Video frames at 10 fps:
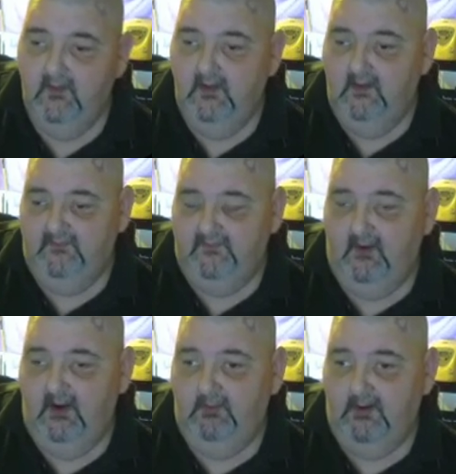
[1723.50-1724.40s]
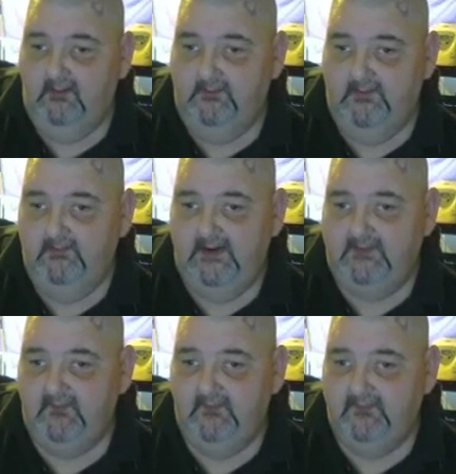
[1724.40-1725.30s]
So I want to make
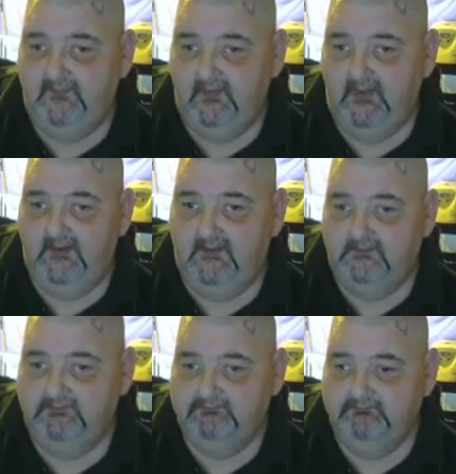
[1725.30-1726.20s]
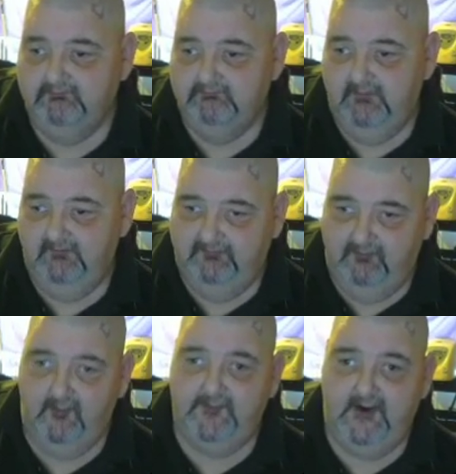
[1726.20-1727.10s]
those like 4
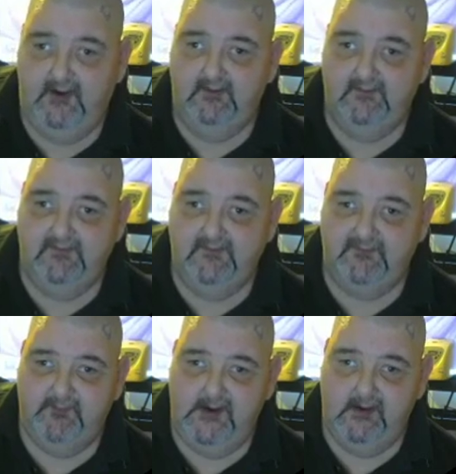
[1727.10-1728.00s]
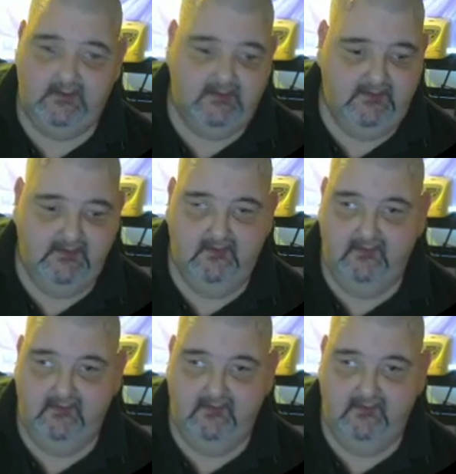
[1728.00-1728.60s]
tires and a spare, you know.